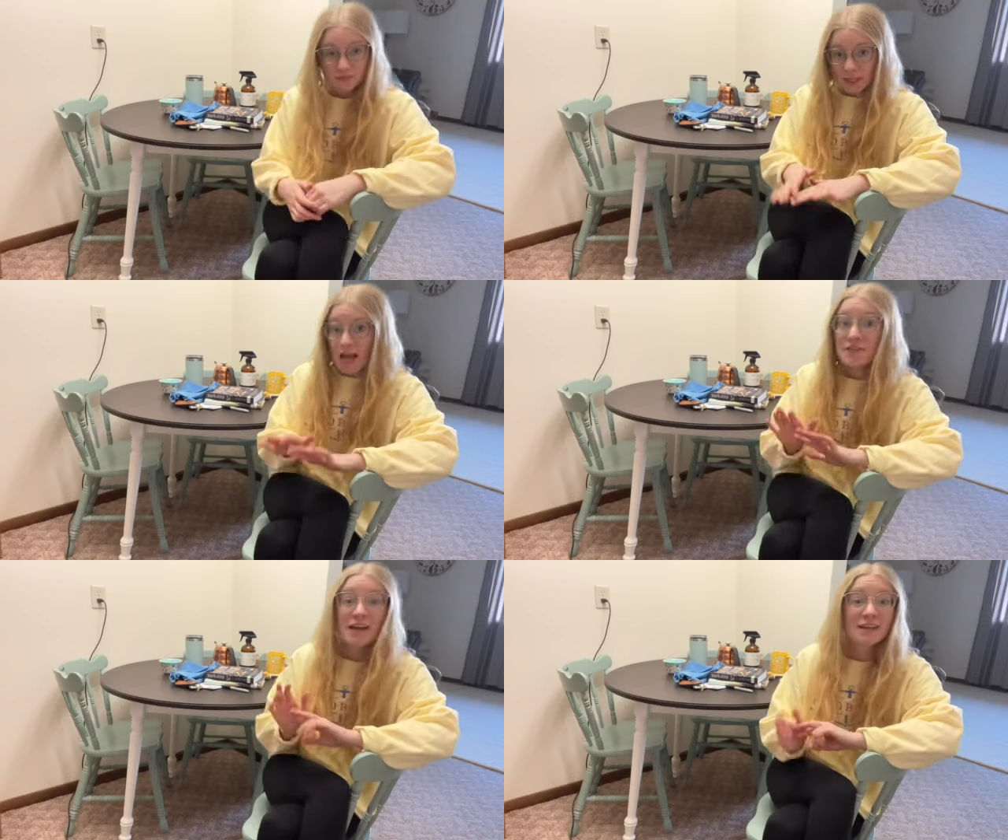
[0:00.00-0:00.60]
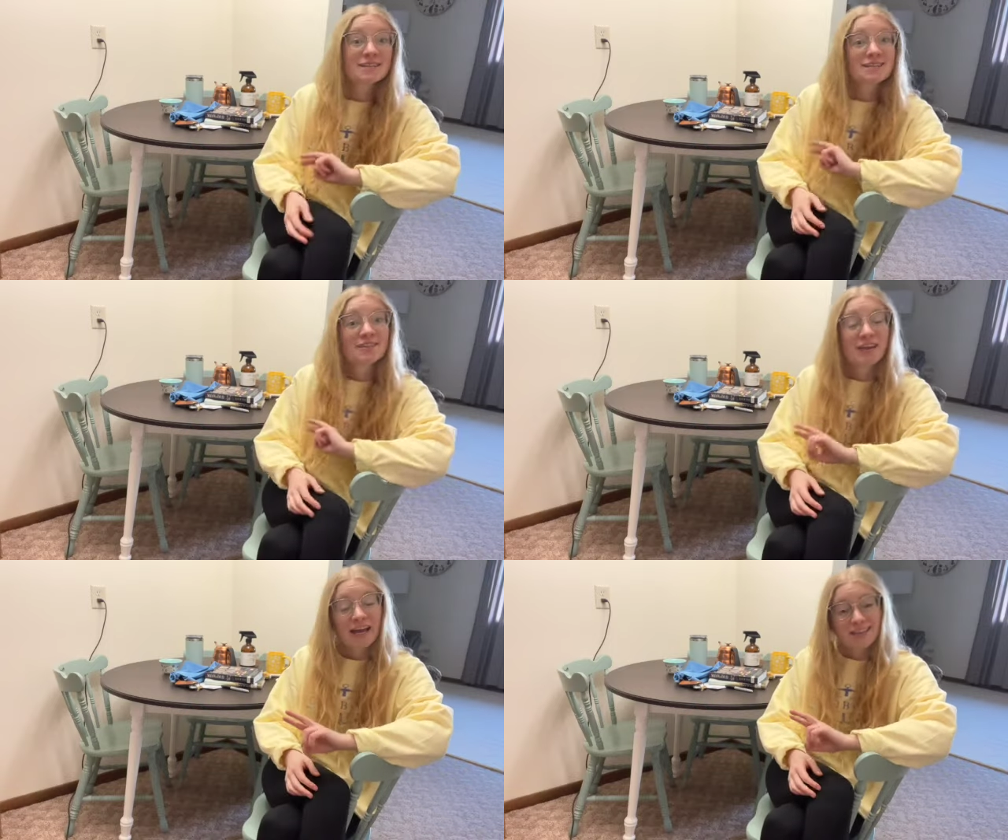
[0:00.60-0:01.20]
And then the
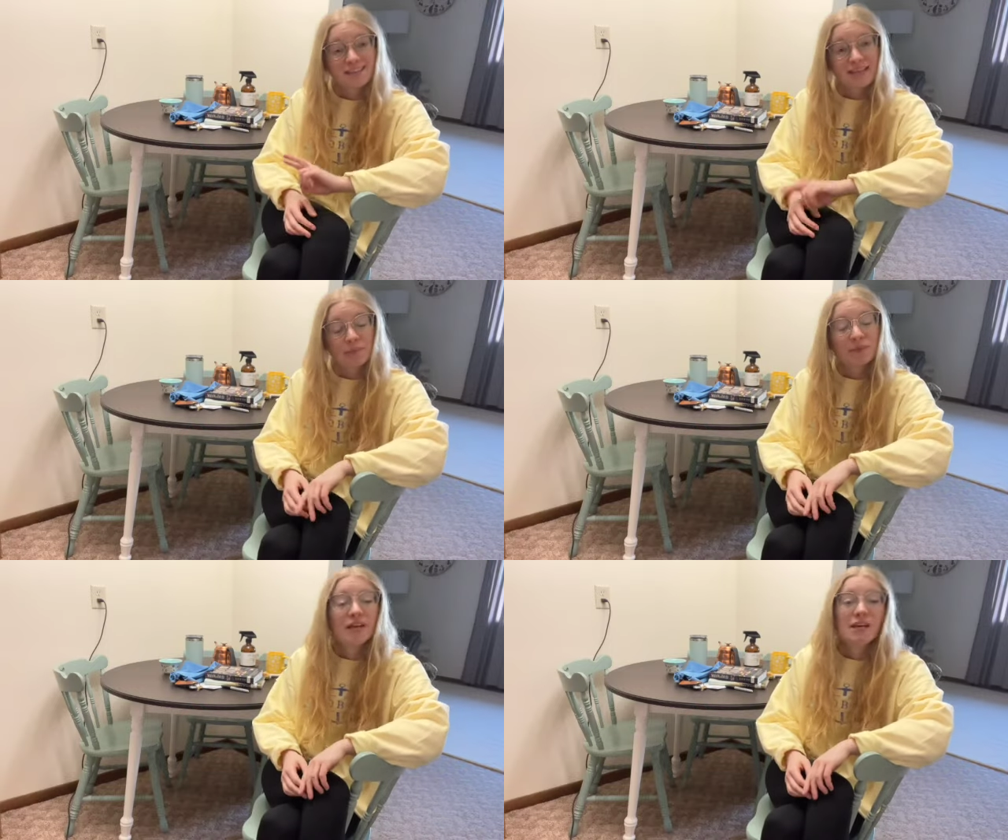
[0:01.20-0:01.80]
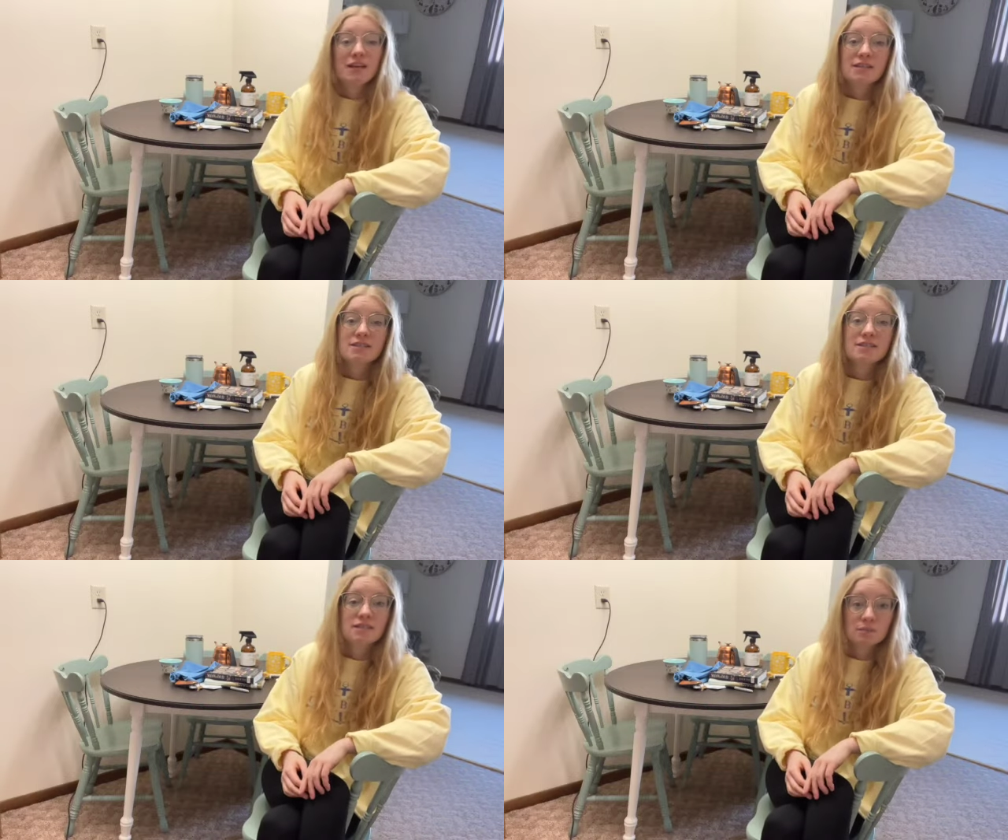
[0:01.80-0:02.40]
next step is to
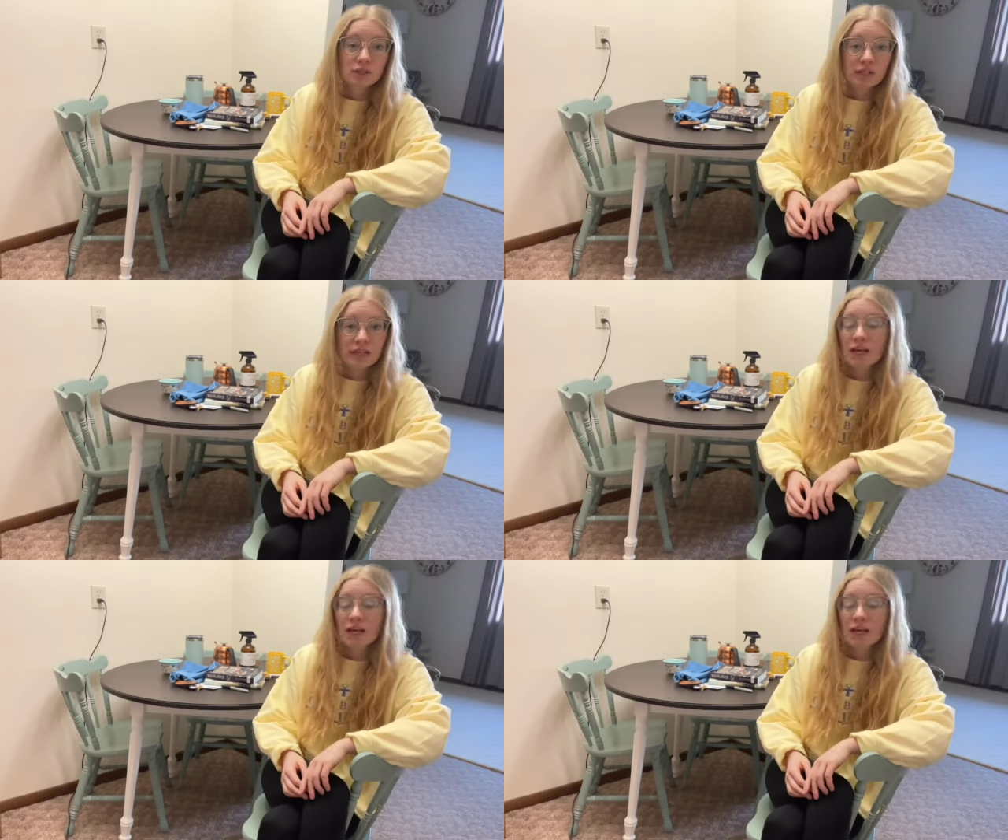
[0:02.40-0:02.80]
simply